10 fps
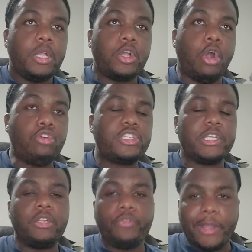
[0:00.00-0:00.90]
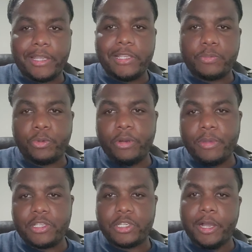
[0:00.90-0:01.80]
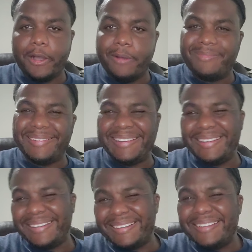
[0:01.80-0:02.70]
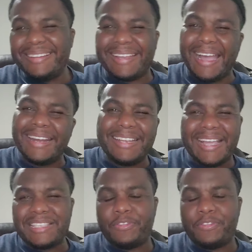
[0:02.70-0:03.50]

Cold Chillin' Records pretty much kind of got